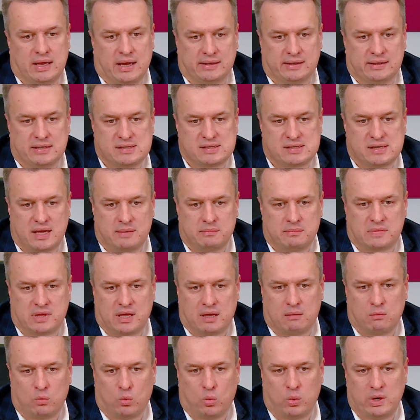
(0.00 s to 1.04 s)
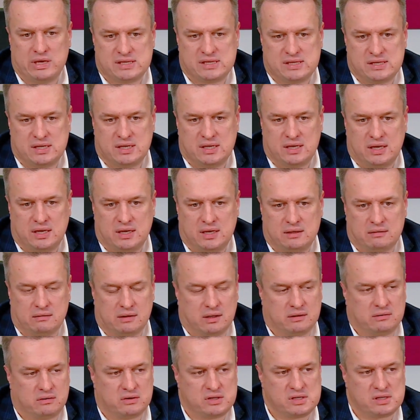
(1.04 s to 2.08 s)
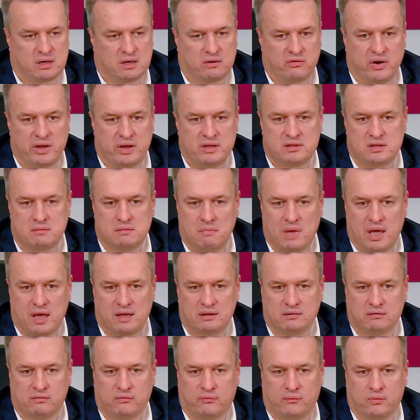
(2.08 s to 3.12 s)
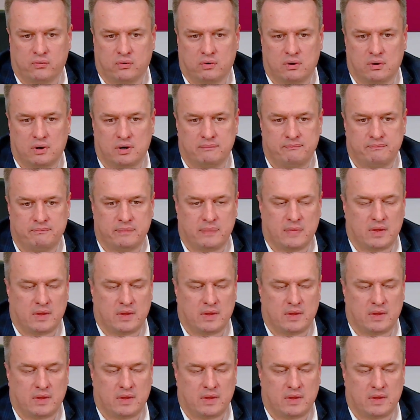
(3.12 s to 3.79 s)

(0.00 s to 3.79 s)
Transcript: at the same time, we see that there is a great demand for